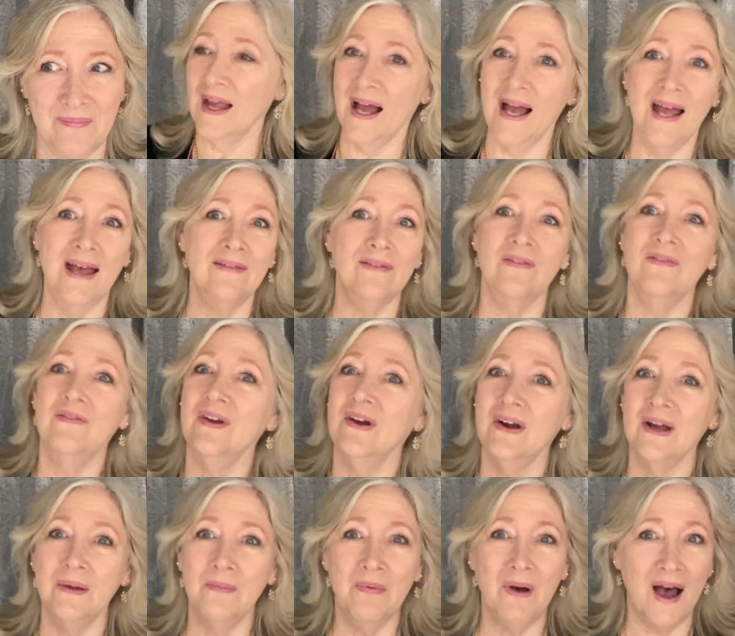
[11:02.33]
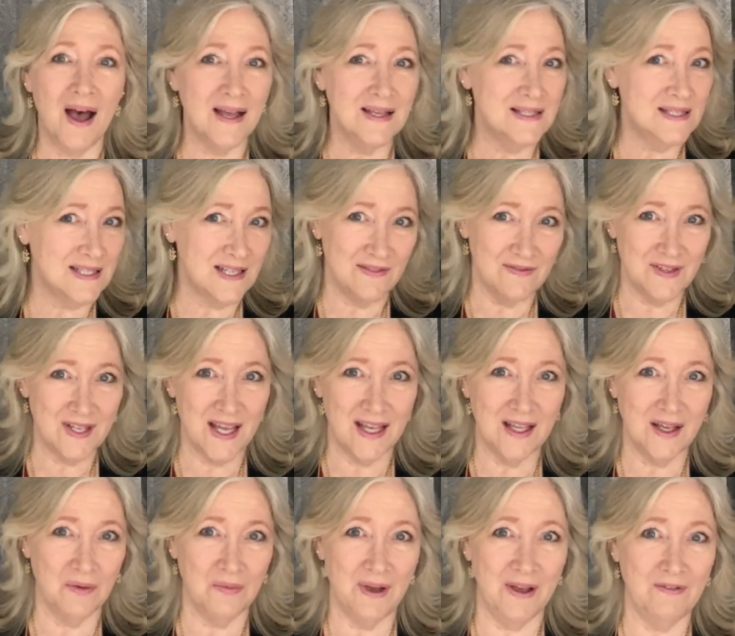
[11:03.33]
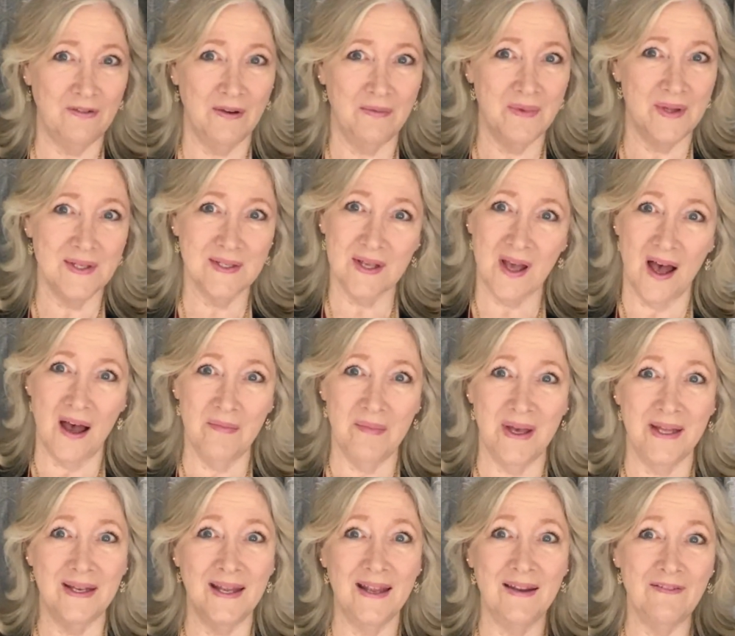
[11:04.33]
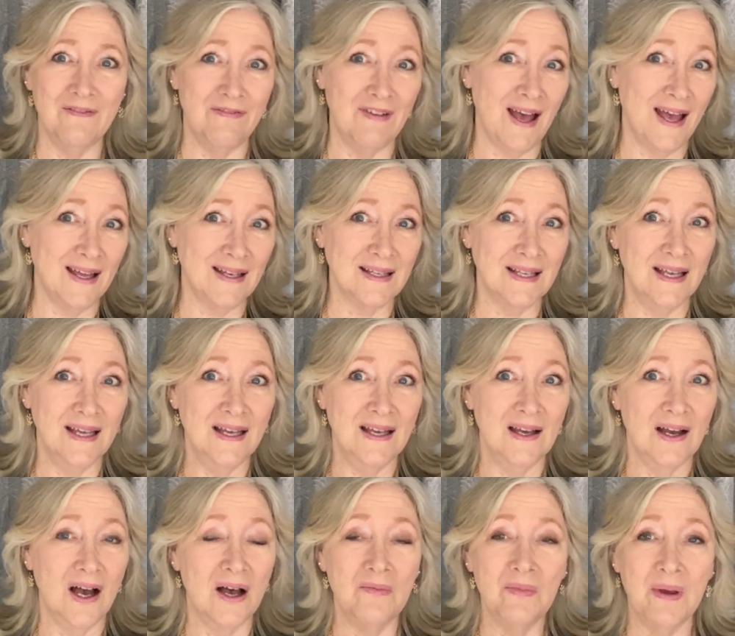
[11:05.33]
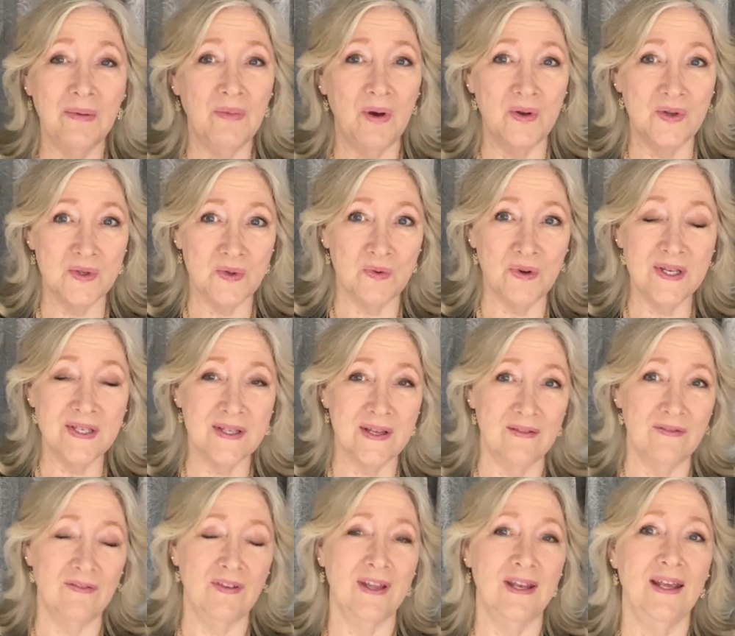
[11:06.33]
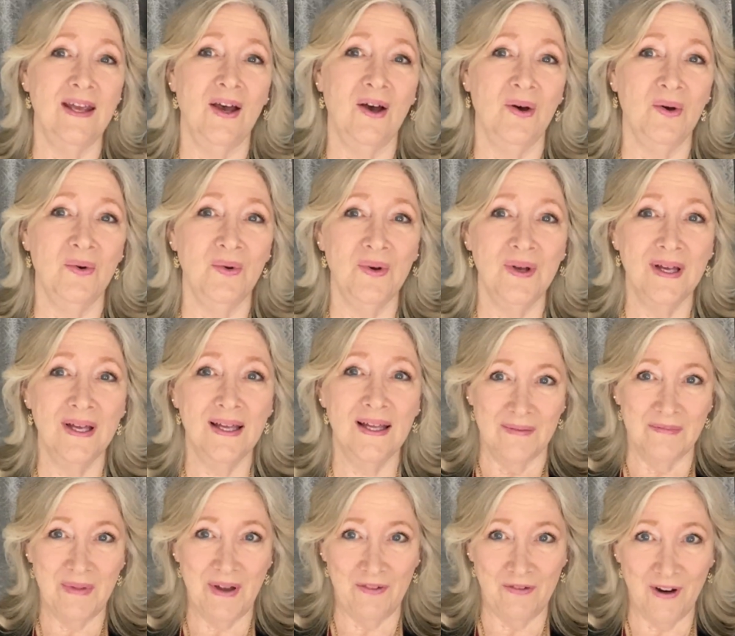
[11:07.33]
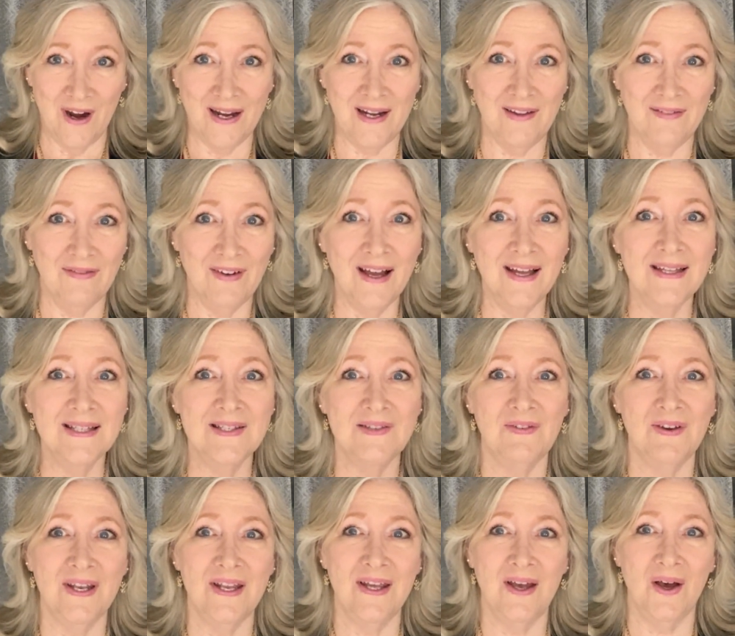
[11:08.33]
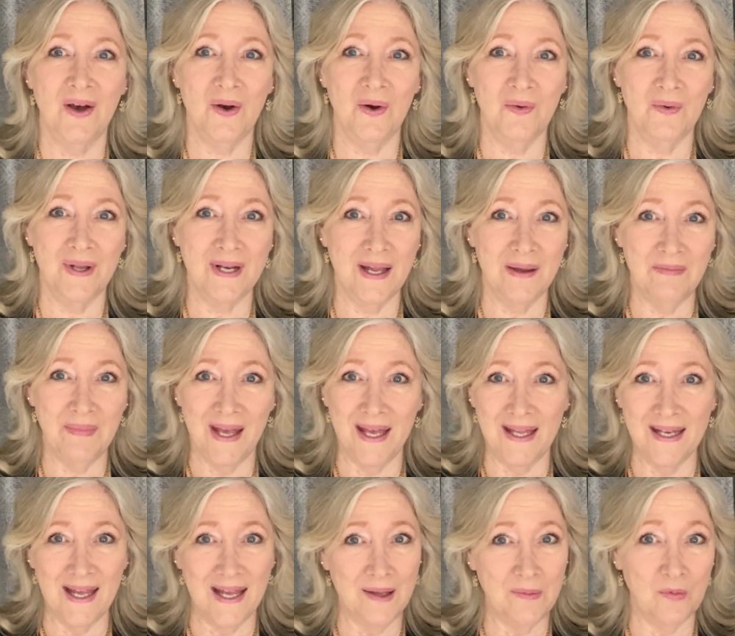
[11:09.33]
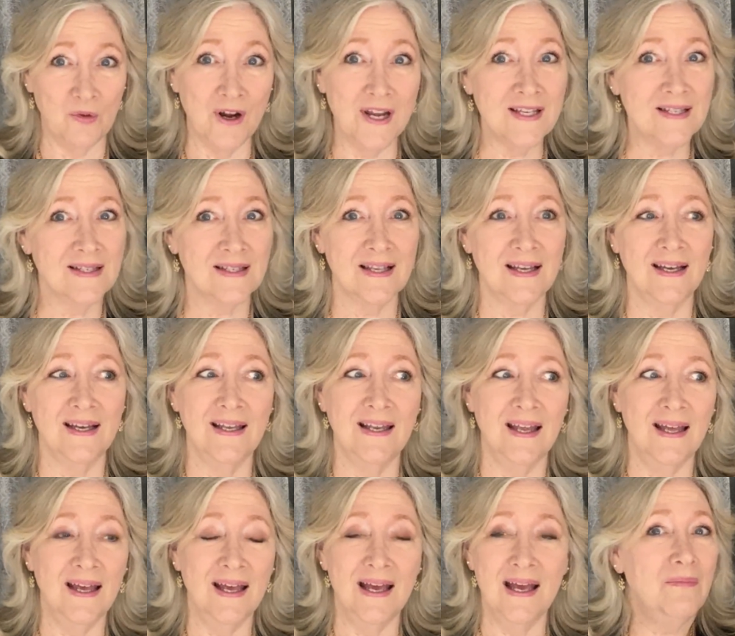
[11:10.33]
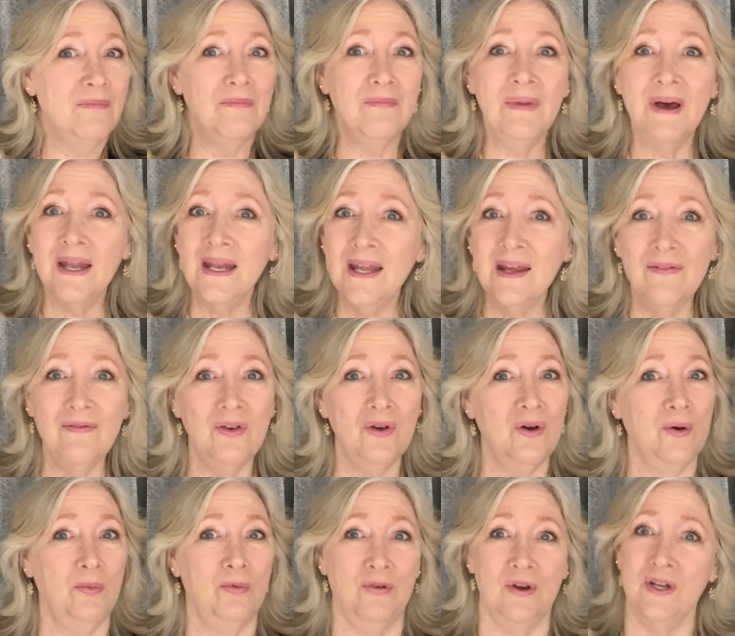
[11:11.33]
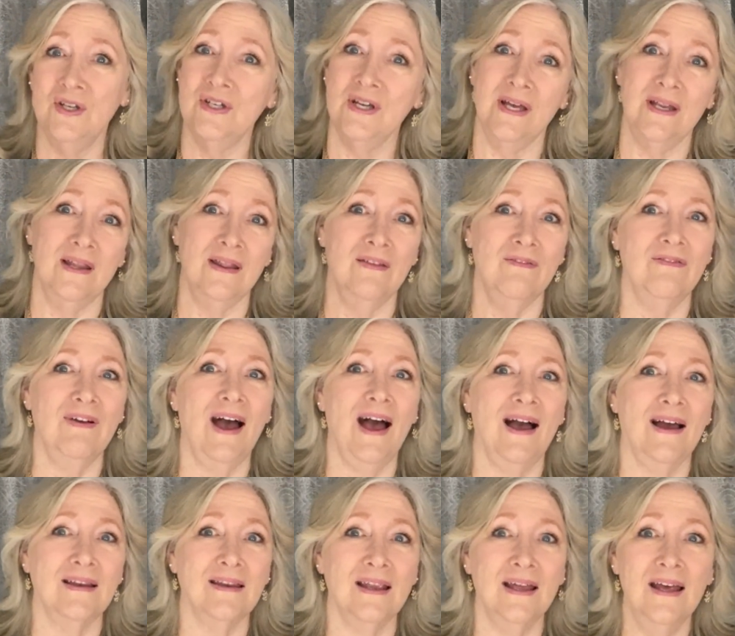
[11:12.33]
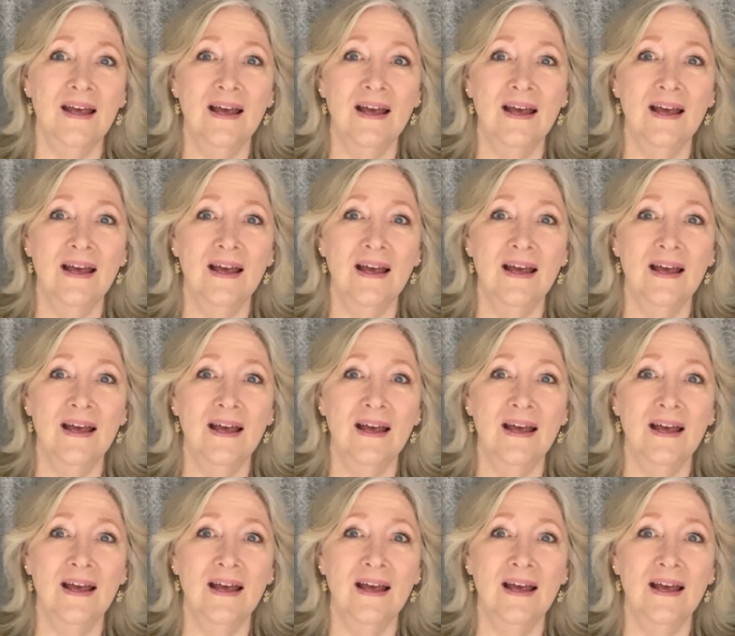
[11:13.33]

I have a very positive takeaway from this comment. In fact, on my most recent video, my Friday Finds video, when I made a bracelet, many of you appreciated the fact